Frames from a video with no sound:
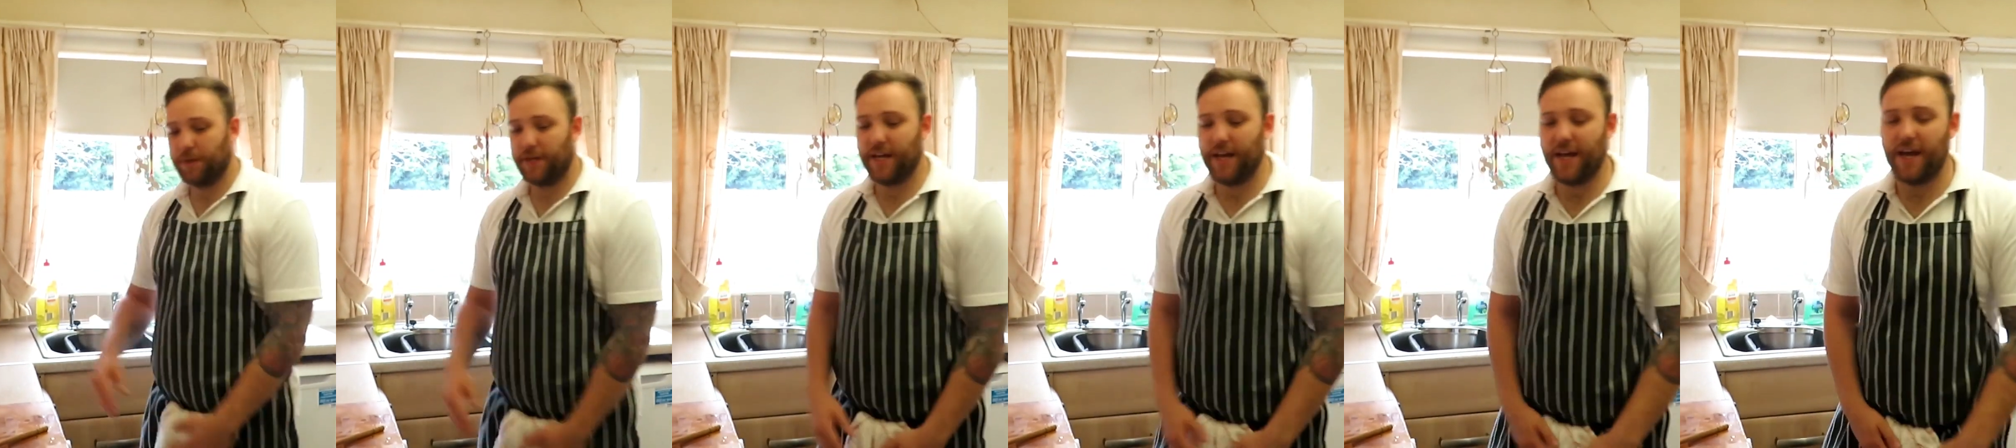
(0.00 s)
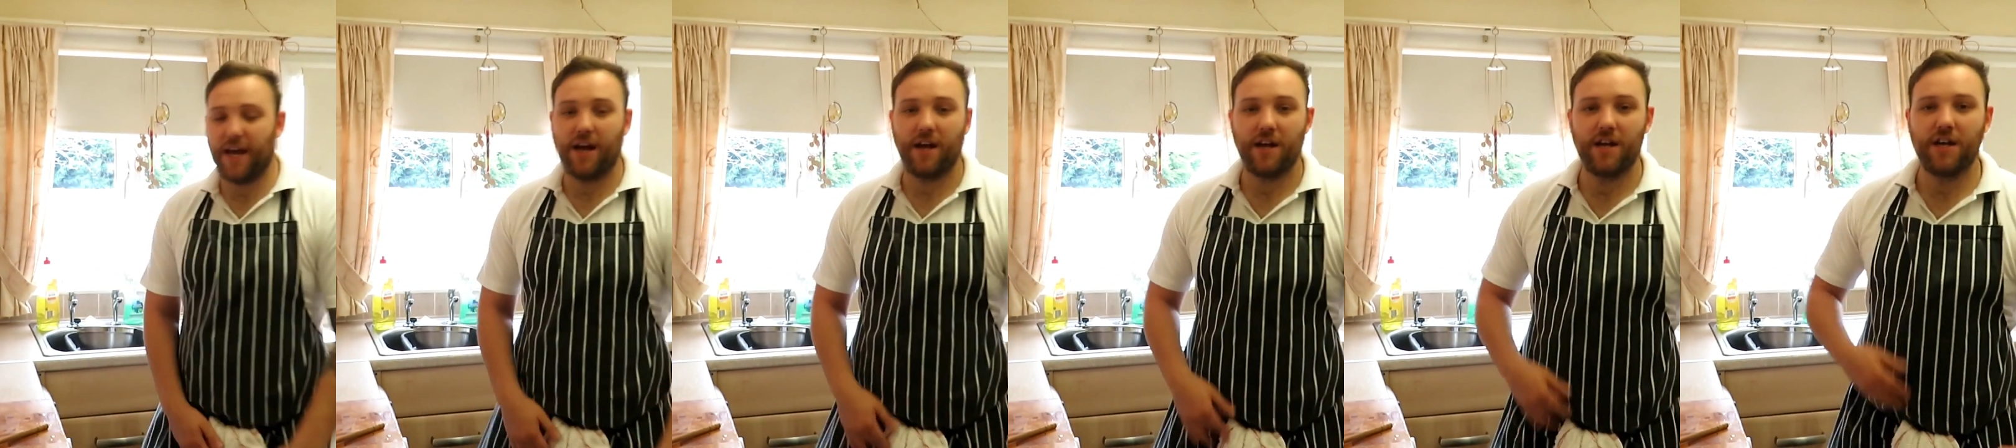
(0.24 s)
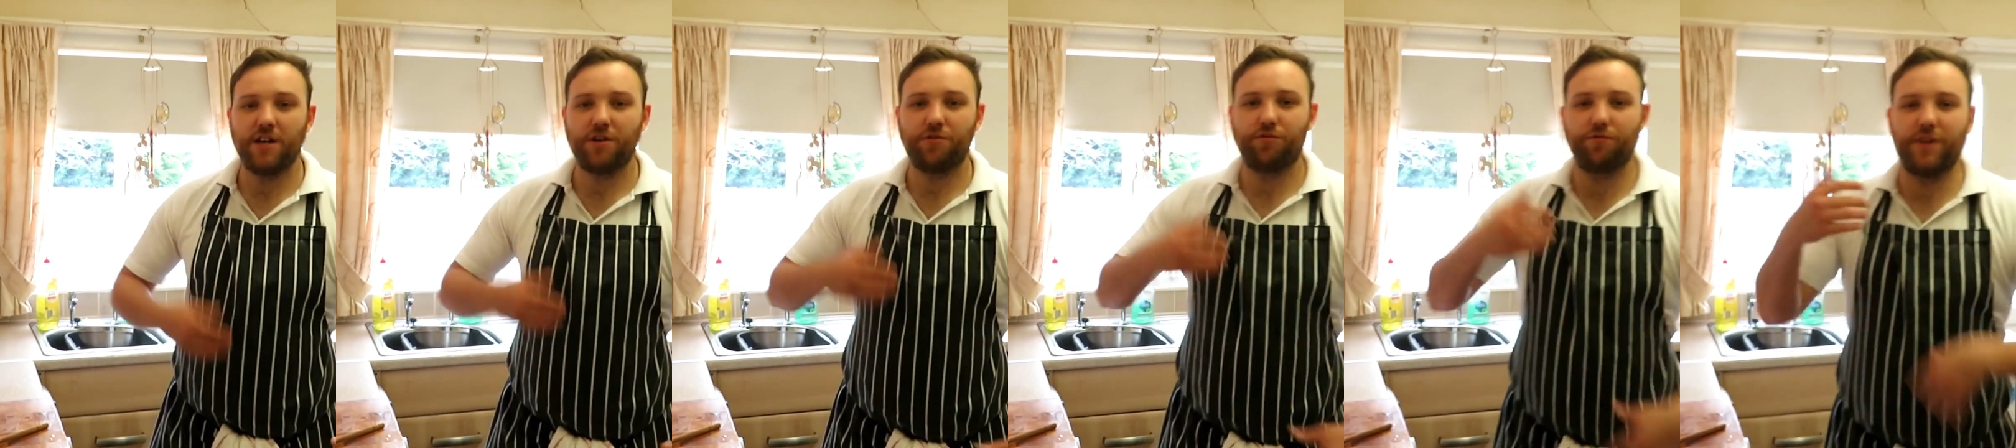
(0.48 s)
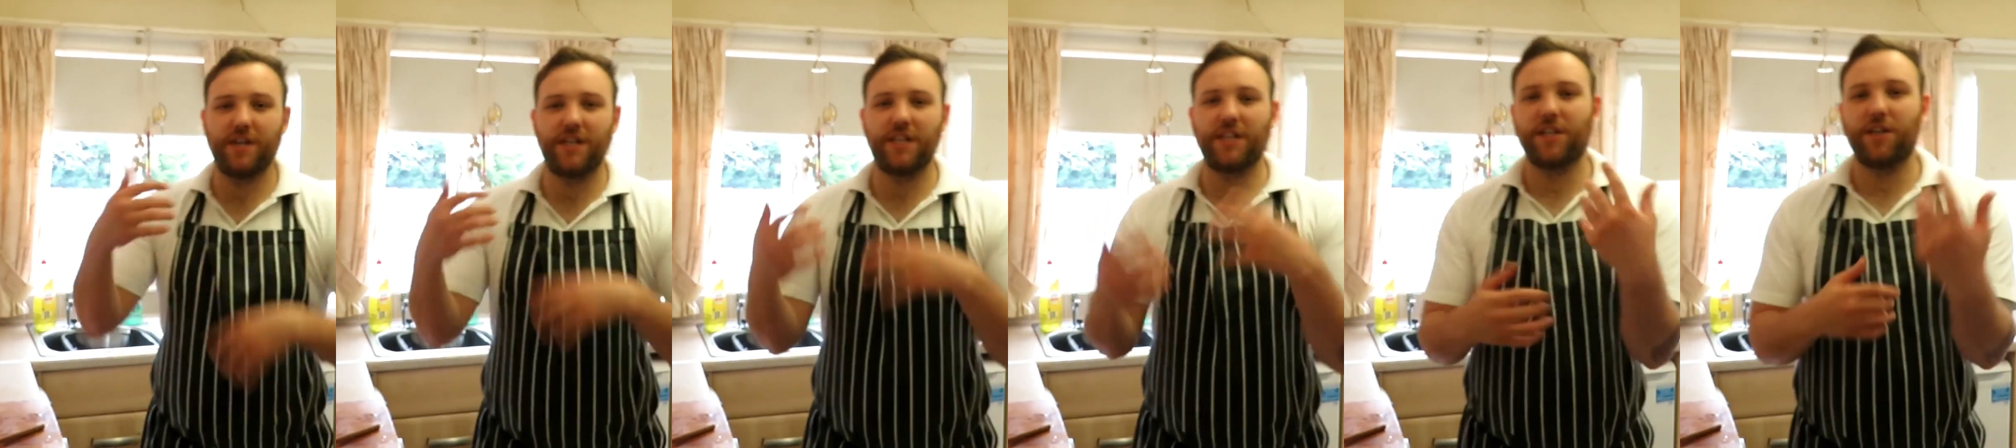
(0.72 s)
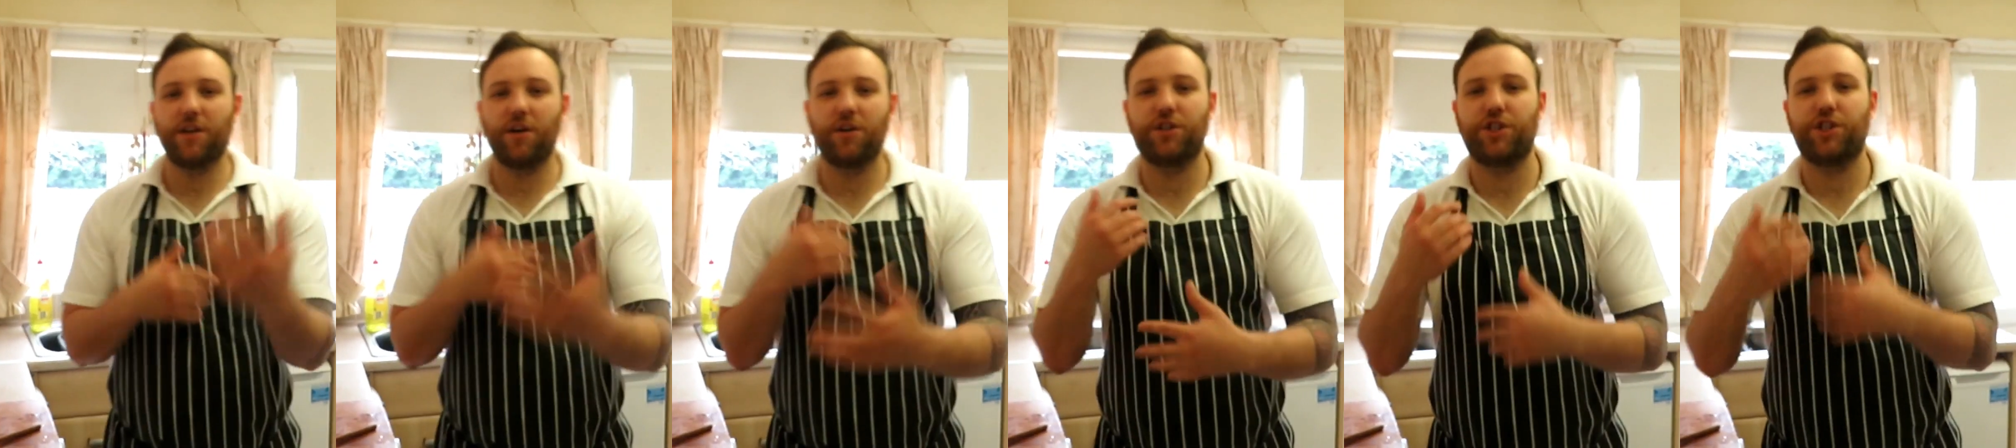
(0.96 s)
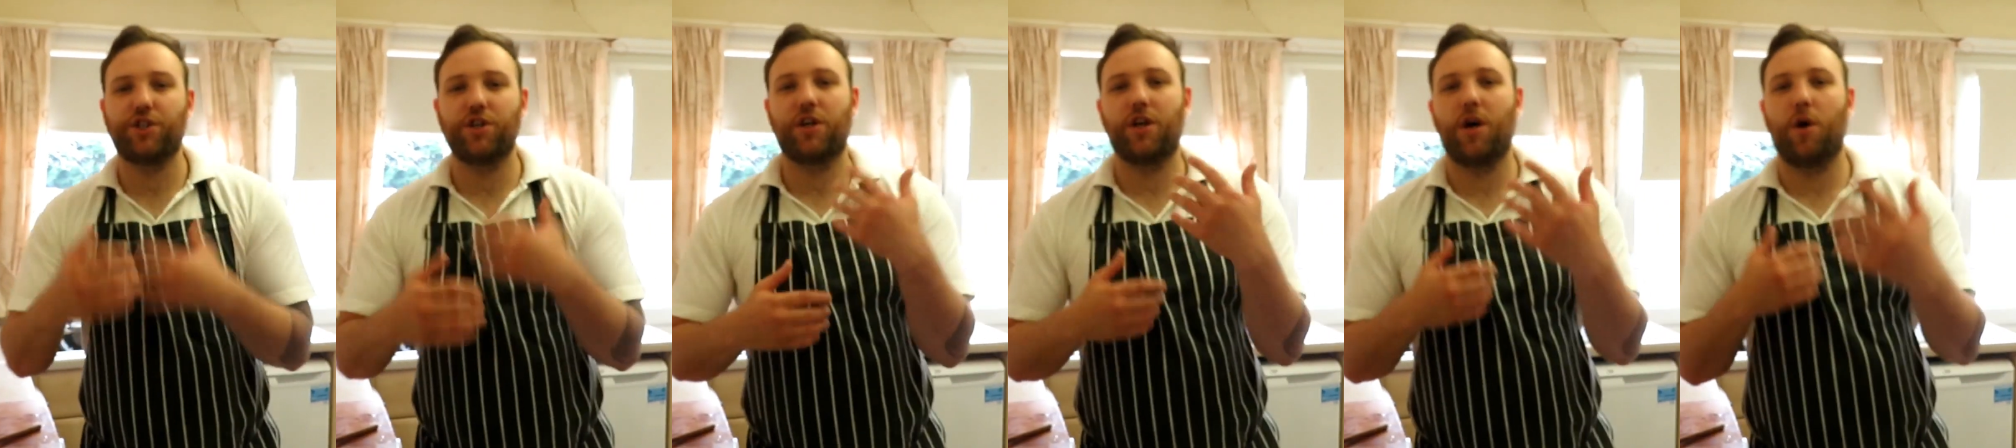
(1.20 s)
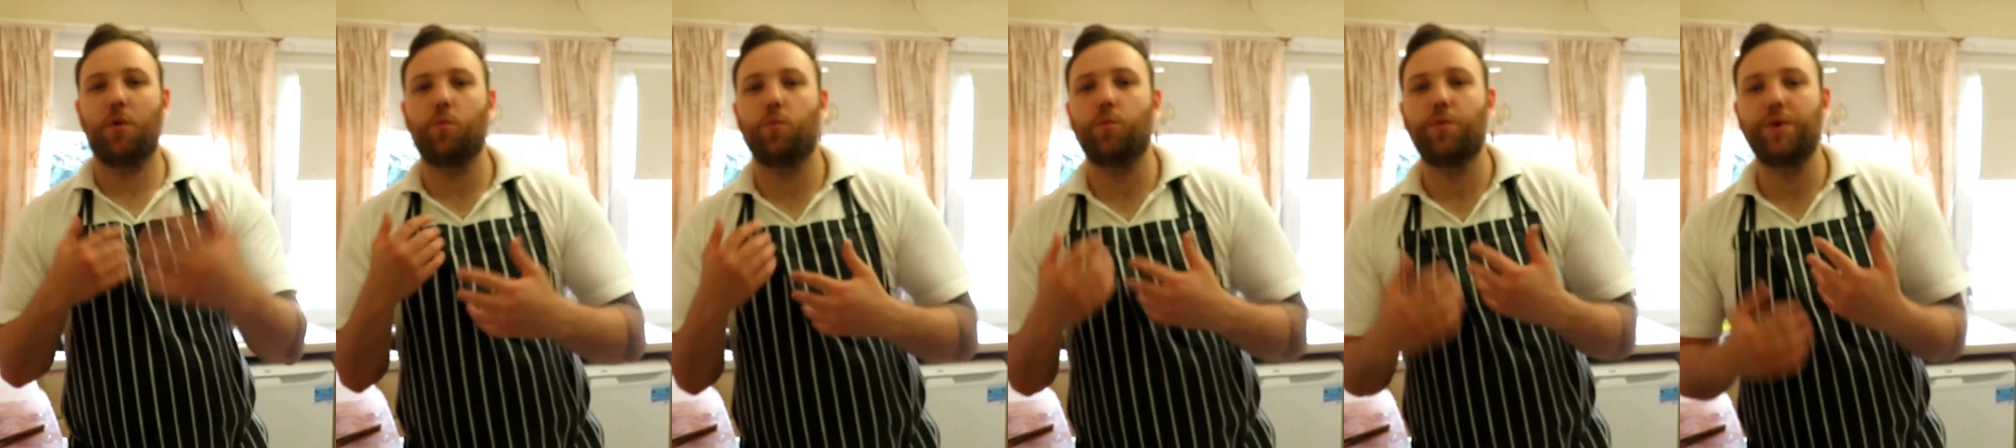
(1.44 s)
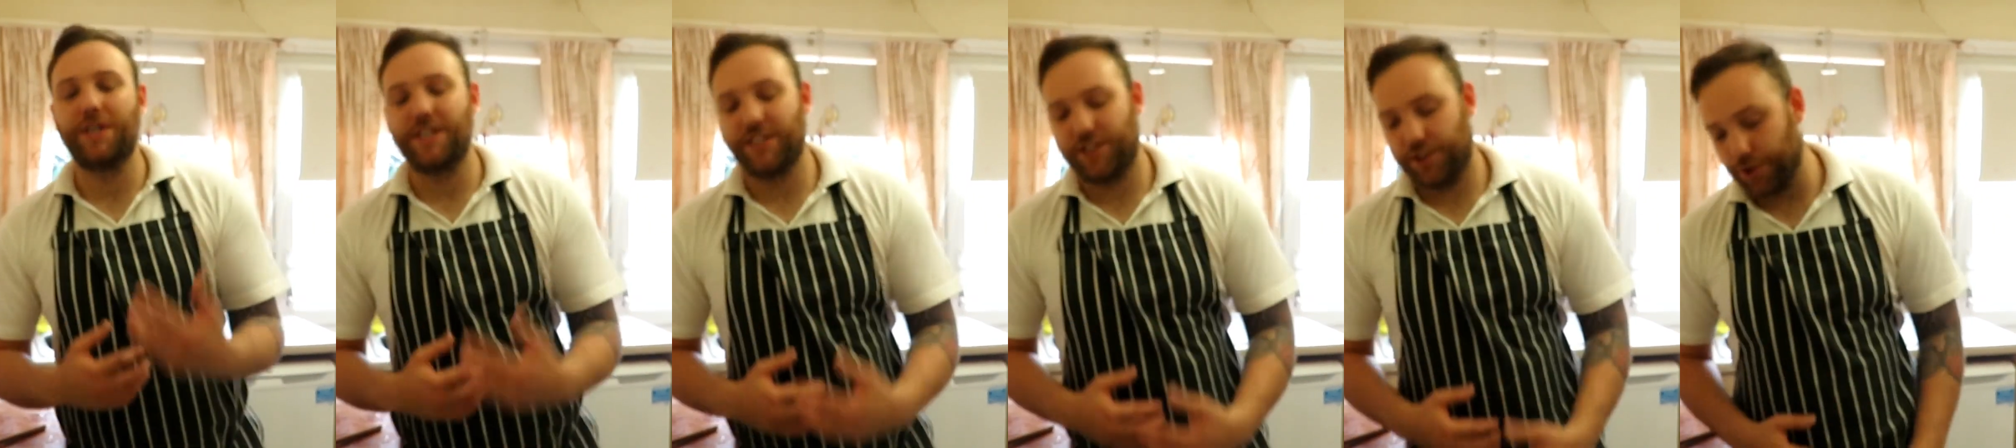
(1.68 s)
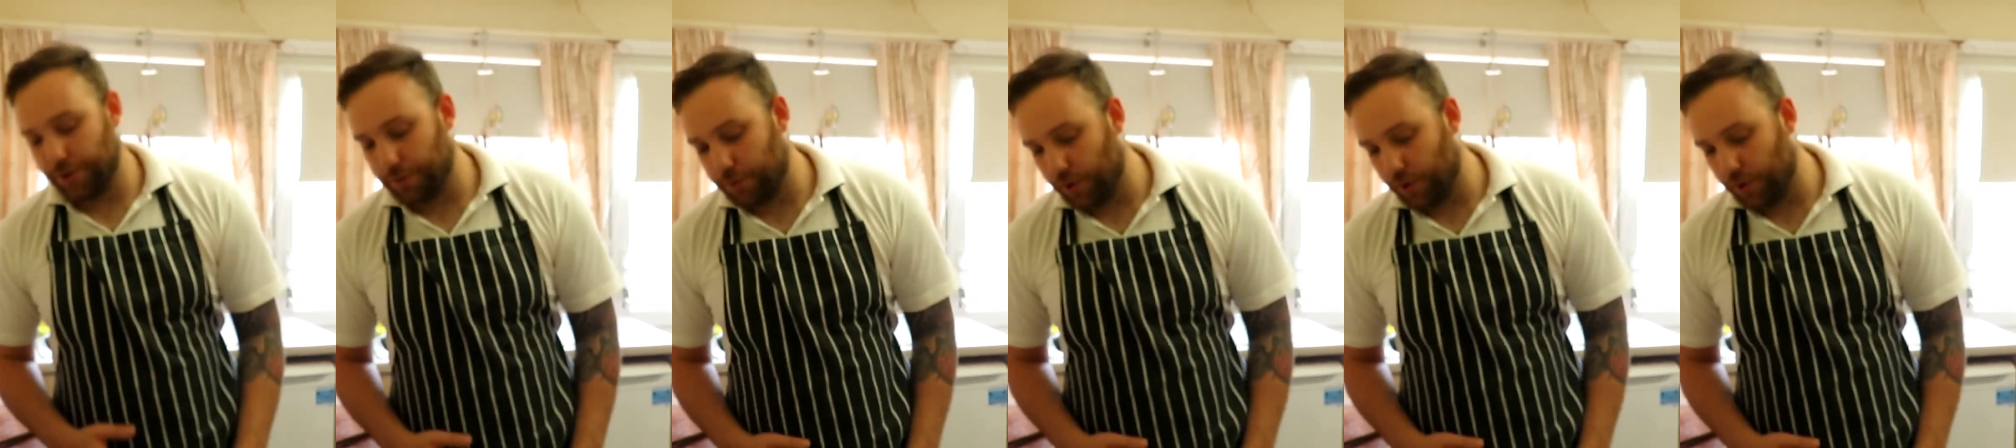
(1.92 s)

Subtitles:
here. Really nice sort of like winter